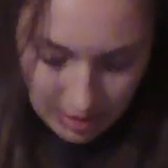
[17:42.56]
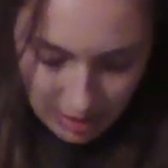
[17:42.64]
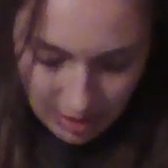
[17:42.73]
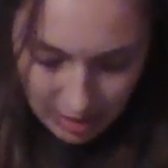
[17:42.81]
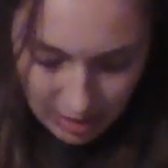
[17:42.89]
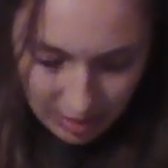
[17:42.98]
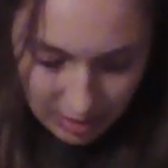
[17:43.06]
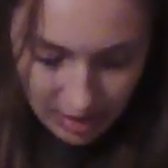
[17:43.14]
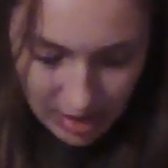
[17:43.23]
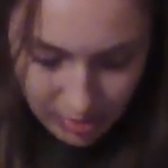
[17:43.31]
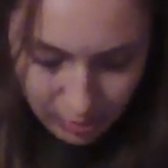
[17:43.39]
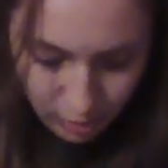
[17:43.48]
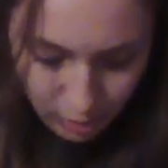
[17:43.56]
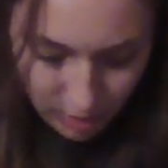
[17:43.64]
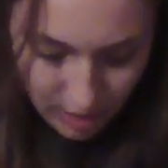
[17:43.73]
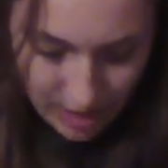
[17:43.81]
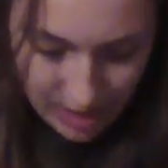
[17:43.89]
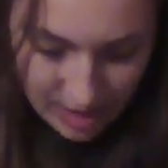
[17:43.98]
Heather
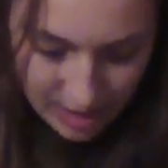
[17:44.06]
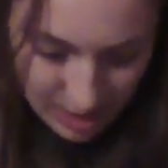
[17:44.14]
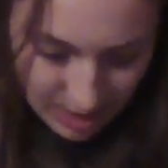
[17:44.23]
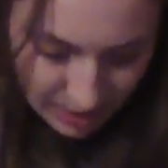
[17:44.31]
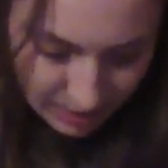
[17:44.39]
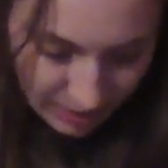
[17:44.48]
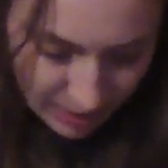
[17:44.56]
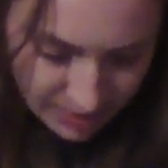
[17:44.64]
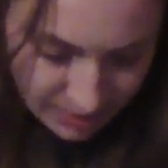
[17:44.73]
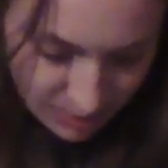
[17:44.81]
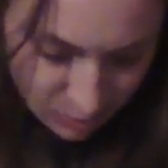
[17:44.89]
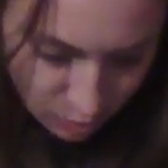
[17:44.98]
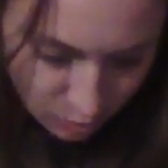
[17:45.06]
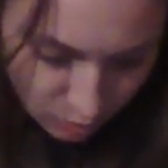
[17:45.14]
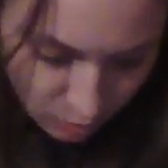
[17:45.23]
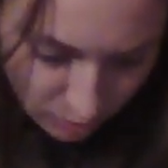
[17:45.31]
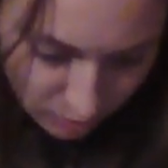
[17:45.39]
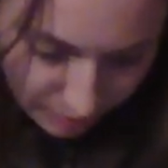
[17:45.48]
gray. It has this
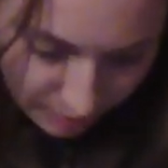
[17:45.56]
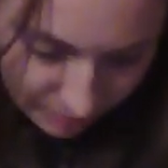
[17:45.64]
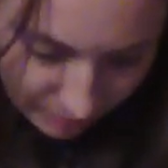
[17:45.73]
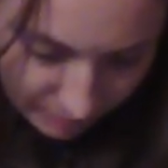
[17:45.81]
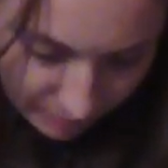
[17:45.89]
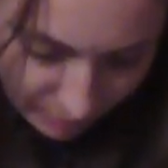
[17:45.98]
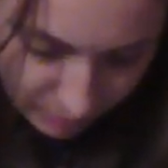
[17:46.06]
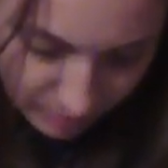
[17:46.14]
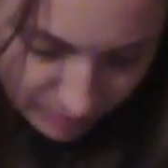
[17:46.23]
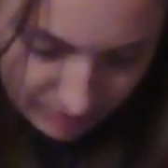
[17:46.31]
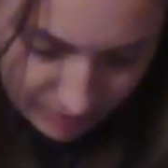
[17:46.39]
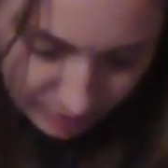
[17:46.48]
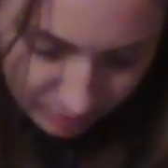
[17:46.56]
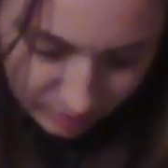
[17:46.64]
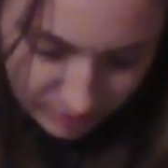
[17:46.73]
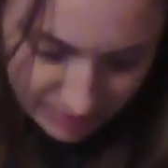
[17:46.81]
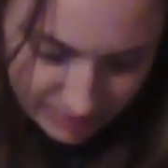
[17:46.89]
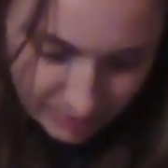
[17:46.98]
cool, I don't want to say
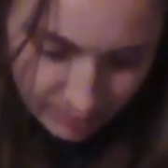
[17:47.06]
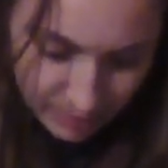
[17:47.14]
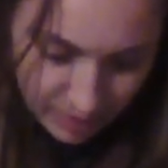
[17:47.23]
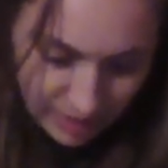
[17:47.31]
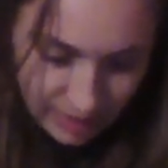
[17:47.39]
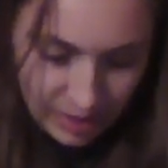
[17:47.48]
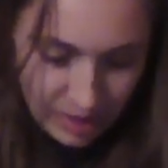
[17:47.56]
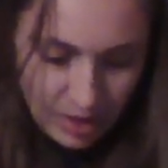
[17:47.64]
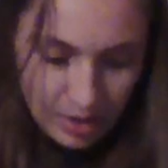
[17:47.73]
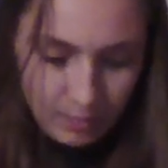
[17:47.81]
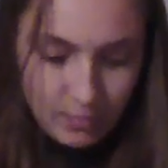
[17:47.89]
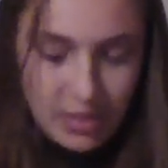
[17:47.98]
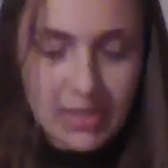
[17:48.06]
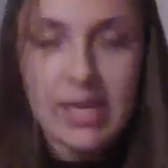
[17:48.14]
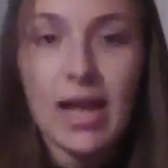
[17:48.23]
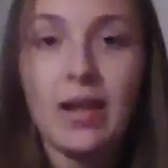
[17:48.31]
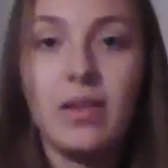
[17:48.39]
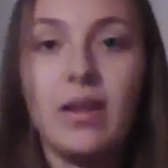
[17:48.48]
iridescent, but like
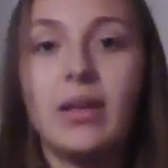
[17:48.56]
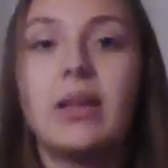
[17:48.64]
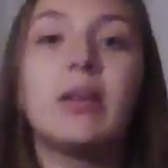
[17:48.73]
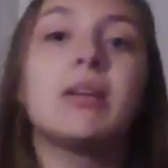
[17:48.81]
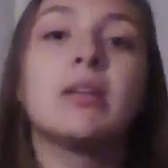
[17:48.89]
metallic